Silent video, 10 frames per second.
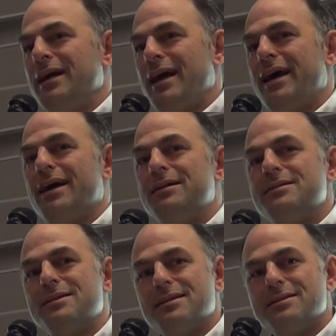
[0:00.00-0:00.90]
and
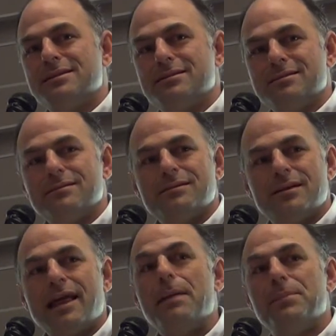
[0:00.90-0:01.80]

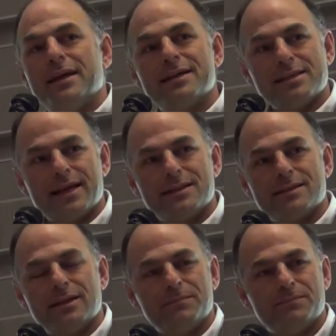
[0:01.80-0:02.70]
that being his legacy.